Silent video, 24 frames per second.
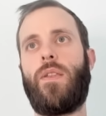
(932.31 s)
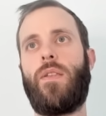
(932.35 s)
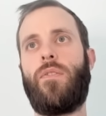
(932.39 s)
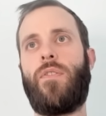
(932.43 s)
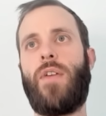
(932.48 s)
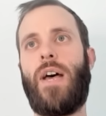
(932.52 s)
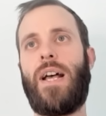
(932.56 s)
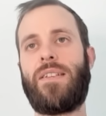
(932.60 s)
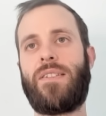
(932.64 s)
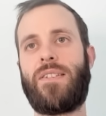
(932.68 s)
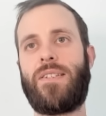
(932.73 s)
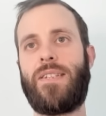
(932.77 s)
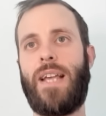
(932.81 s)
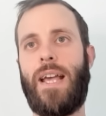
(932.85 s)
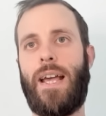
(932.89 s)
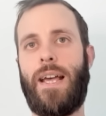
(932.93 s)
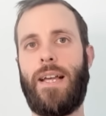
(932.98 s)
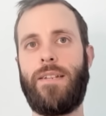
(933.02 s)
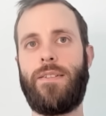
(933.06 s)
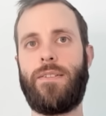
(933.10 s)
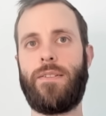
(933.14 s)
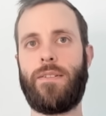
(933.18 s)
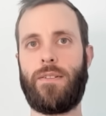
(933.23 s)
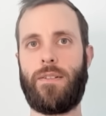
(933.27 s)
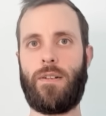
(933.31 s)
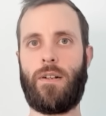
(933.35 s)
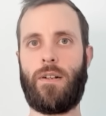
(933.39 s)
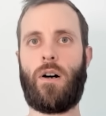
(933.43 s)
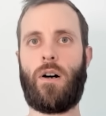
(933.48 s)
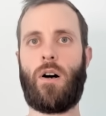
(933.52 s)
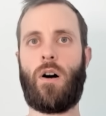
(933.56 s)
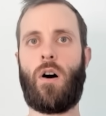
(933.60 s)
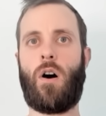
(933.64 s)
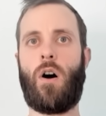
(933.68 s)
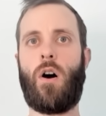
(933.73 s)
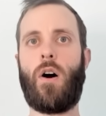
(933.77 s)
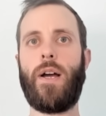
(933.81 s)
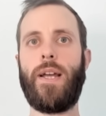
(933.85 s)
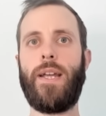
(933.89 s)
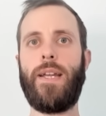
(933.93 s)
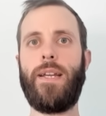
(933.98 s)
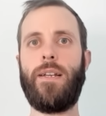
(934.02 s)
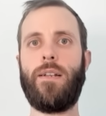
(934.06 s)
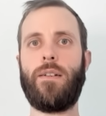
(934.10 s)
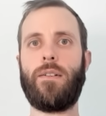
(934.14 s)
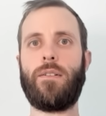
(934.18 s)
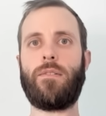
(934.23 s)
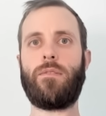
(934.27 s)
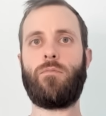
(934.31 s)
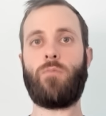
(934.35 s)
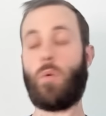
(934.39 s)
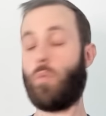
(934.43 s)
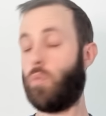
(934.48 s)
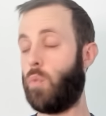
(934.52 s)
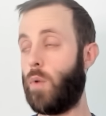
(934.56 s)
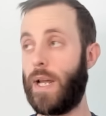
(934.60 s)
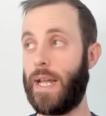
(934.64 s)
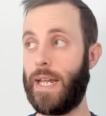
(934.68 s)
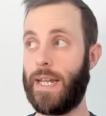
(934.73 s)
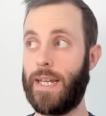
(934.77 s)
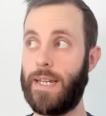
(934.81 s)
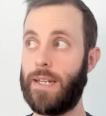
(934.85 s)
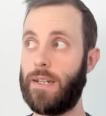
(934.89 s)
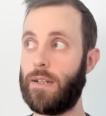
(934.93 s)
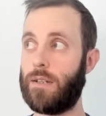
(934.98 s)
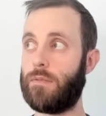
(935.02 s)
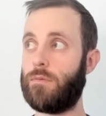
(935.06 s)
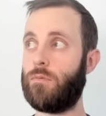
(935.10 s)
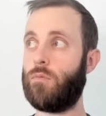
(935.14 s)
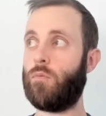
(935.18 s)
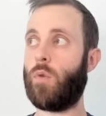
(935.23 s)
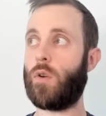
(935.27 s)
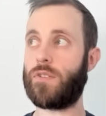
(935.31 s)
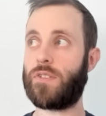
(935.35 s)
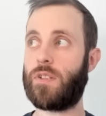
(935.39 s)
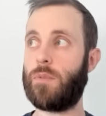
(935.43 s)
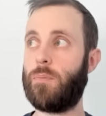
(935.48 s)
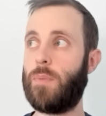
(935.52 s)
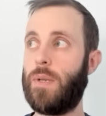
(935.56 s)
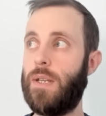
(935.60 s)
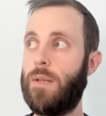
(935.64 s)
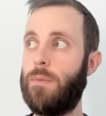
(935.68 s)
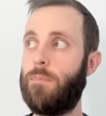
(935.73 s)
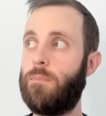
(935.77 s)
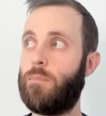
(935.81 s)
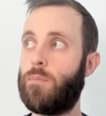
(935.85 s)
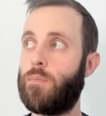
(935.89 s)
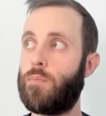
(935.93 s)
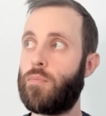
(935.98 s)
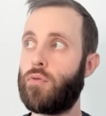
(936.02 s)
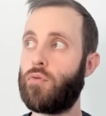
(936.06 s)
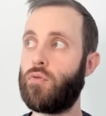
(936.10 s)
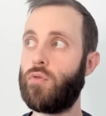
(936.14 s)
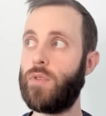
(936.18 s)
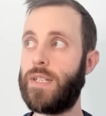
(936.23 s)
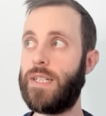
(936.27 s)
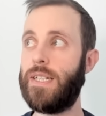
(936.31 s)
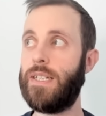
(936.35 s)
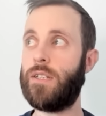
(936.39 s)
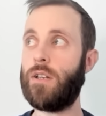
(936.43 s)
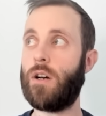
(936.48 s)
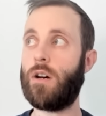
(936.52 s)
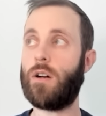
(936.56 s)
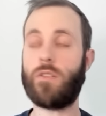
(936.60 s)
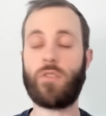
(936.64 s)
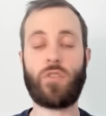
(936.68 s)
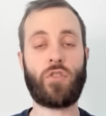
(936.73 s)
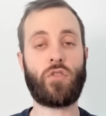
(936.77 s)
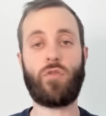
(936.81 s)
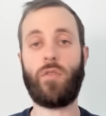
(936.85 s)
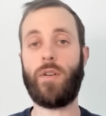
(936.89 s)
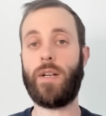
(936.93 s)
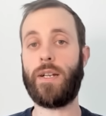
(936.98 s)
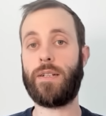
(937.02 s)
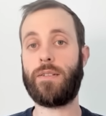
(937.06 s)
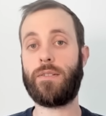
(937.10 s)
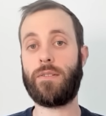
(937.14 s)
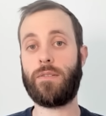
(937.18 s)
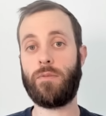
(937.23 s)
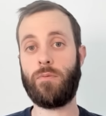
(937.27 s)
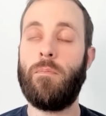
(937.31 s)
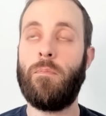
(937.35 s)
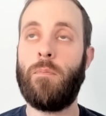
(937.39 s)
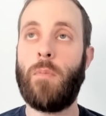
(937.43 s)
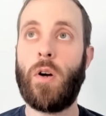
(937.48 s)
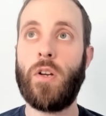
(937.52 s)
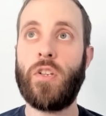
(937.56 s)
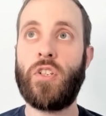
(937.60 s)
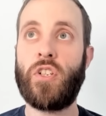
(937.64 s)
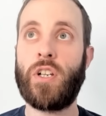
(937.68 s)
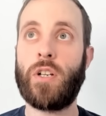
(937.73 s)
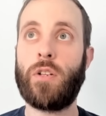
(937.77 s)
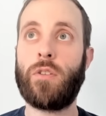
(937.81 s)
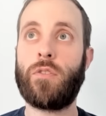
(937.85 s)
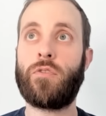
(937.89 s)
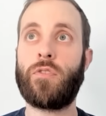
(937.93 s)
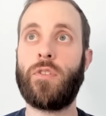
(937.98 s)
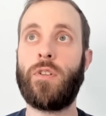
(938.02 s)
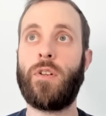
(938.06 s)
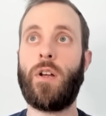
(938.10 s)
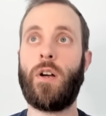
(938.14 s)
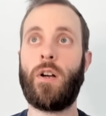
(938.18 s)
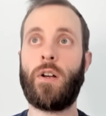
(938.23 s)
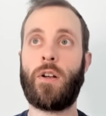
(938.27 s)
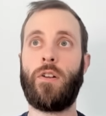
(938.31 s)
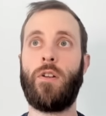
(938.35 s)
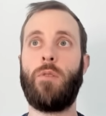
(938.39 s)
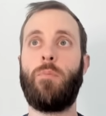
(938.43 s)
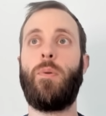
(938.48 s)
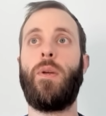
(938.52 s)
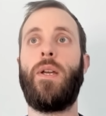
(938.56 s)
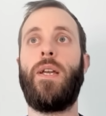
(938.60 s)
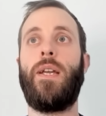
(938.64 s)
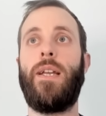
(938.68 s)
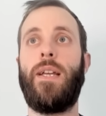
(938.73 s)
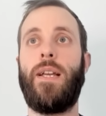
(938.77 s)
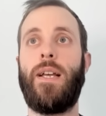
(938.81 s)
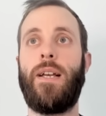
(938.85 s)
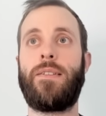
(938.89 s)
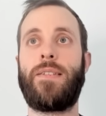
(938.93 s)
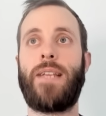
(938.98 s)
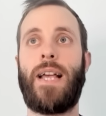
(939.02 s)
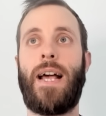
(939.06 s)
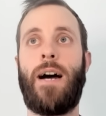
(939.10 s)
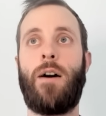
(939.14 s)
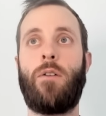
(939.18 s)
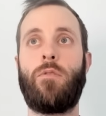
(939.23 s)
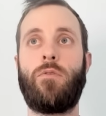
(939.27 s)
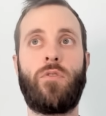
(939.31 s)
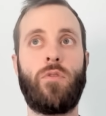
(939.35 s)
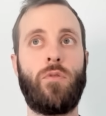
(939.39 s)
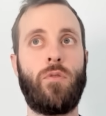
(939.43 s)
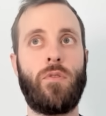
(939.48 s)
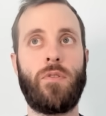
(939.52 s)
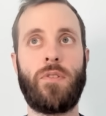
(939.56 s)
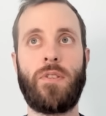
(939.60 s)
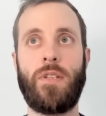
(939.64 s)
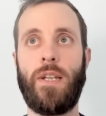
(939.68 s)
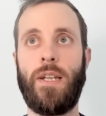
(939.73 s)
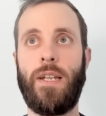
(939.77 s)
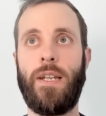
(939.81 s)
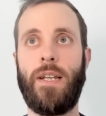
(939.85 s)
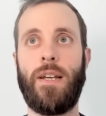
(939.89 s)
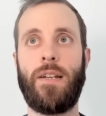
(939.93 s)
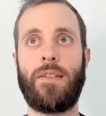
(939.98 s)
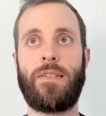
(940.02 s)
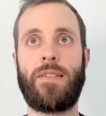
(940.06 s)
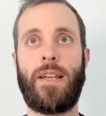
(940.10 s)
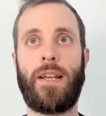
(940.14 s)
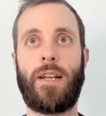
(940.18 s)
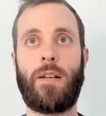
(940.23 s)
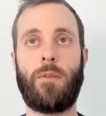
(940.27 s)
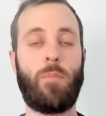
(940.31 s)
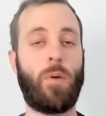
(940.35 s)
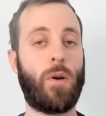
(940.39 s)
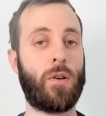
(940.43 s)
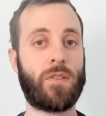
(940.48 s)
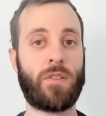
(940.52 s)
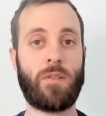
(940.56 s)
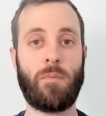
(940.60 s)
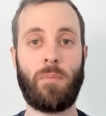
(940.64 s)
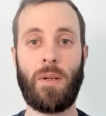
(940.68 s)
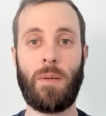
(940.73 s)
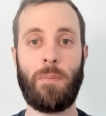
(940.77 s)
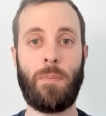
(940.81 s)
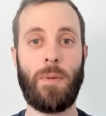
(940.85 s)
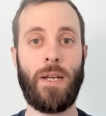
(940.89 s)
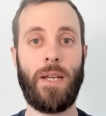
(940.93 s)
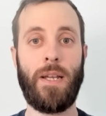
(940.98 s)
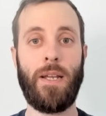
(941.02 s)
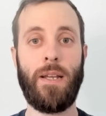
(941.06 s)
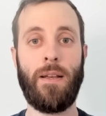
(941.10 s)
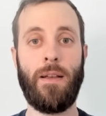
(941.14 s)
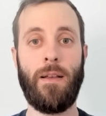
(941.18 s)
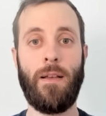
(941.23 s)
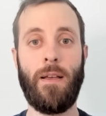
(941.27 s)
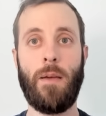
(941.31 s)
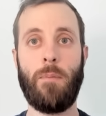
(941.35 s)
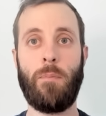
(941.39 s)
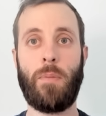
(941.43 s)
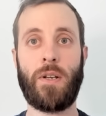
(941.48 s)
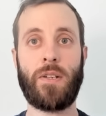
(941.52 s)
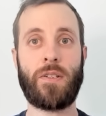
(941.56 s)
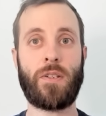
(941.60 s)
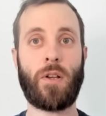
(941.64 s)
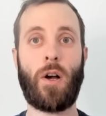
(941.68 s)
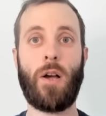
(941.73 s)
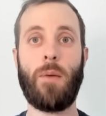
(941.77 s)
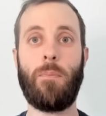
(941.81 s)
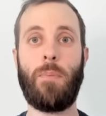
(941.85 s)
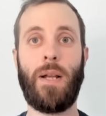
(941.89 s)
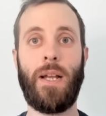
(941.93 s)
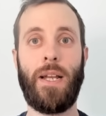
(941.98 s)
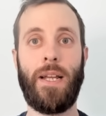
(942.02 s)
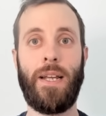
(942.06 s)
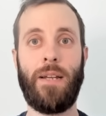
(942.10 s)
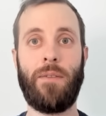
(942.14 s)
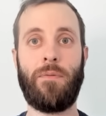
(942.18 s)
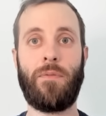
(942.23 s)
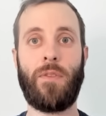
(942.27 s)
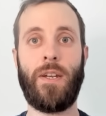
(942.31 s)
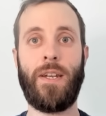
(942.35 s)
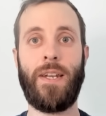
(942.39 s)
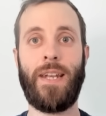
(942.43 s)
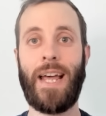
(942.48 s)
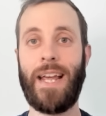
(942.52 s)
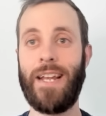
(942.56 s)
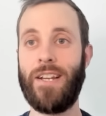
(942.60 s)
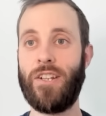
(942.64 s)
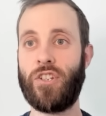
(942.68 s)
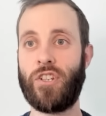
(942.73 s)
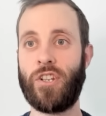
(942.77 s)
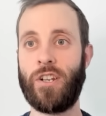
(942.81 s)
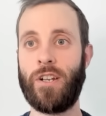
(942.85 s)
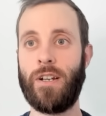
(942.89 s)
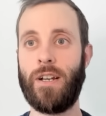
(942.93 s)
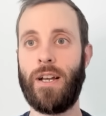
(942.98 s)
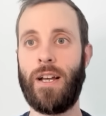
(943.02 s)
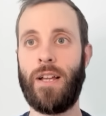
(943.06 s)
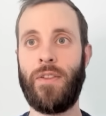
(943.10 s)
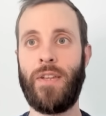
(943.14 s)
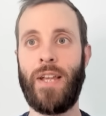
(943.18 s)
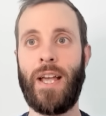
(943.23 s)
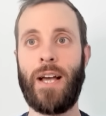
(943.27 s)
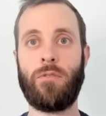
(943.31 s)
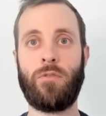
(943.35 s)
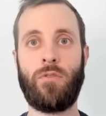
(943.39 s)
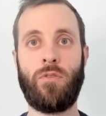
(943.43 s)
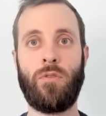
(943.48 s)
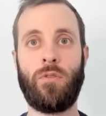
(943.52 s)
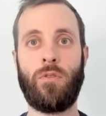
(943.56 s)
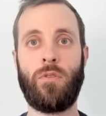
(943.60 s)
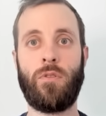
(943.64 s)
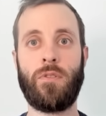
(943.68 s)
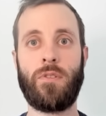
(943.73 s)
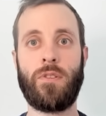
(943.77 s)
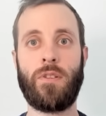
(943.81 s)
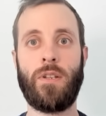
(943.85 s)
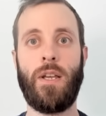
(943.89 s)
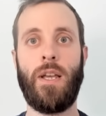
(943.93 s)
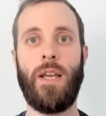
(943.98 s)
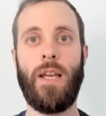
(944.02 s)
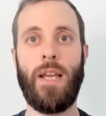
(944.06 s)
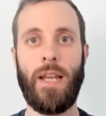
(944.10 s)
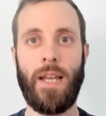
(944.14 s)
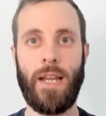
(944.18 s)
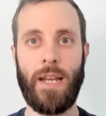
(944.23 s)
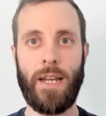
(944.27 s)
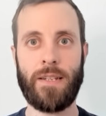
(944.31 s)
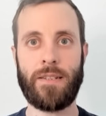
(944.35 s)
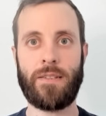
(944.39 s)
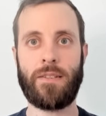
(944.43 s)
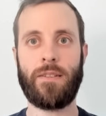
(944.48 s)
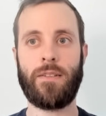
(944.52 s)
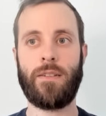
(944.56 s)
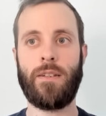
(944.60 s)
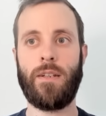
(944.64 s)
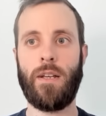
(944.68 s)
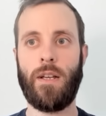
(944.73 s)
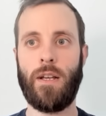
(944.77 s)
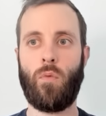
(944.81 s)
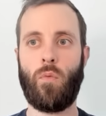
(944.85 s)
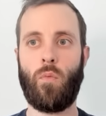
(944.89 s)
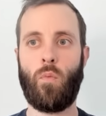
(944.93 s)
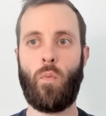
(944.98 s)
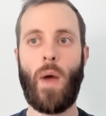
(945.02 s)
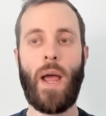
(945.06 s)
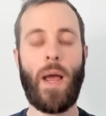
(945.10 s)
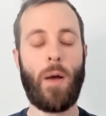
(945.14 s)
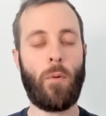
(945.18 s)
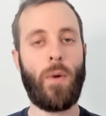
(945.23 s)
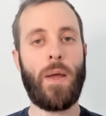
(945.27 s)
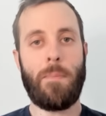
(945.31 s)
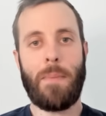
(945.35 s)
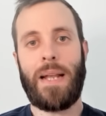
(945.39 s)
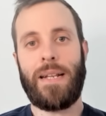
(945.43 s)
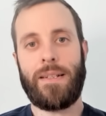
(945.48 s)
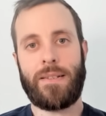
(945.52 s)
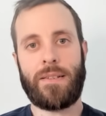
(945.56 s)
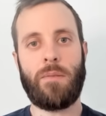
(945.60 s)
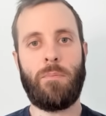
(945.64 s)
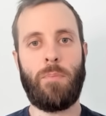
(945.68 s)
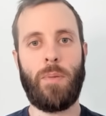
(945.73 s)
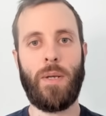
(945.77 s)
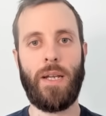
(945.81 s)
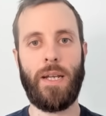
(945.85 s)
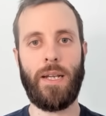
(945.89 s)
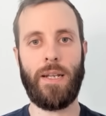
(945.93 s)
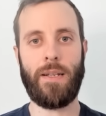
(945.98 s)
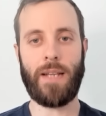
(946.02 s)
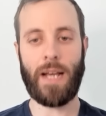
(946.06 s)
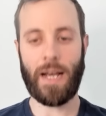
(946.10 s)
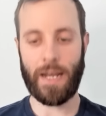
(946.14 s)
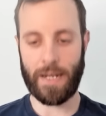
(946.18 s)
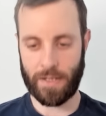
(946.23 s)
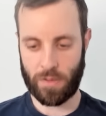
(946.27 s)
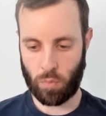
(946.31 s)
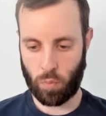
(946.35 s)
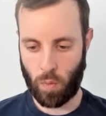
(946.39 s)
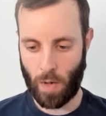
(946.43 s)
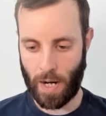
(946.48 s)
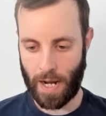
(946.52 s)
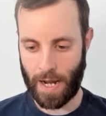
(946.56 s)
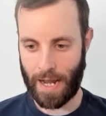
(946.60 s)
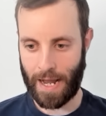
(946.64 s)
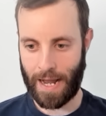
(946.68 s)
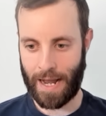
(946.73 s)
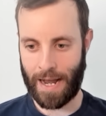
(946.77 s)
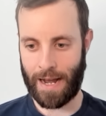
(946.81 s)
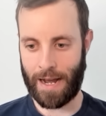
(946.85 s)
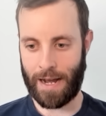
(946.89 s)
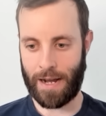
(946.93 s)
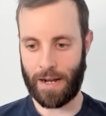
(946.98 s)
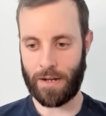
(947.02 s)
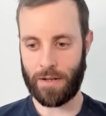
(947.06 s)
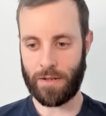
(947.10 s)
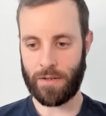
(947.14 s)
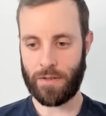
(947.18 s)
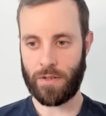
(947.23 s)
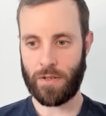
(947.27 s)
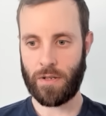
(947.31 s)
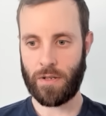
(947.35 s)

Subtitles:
That said, we want to be pretty darn strict. My children are going to be as outdoorsy as they can possibly be, because I believe that nature and the outdoors is where we're meant to be. That is where our